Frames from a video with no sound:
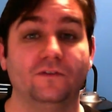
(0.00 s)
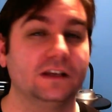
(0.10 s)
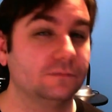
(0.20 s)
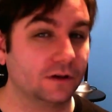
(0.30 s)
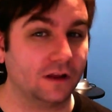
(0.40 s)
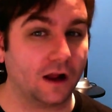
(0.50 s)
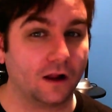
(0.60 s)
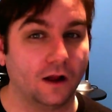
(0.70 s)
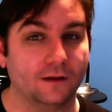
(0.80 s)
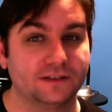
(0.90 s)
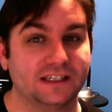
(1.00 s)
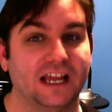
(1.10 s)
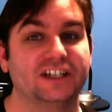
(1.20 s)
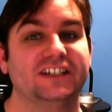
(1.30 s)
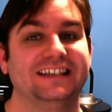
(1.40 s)
facebook.com
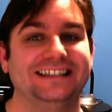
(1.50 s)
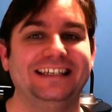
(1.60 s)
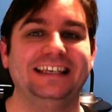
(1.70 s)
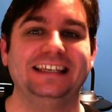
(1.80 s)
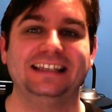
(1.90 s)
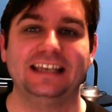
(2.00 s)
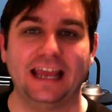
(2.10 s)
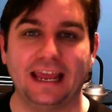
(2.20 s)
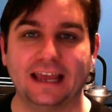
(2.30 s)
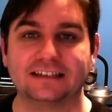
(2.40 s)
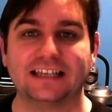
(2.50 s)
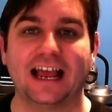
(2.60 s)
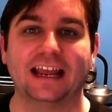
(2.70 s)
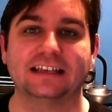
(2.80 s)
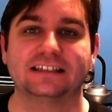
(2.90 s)
slash
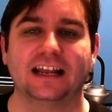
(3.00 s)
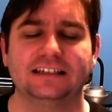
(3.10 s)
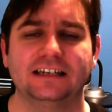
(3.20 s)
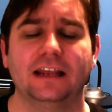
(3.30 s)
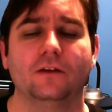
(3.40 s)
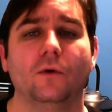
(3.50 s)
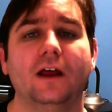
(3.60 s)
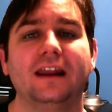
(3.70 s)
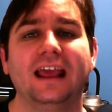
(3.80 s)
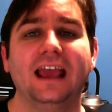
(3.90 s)
ZEDAXIS1981.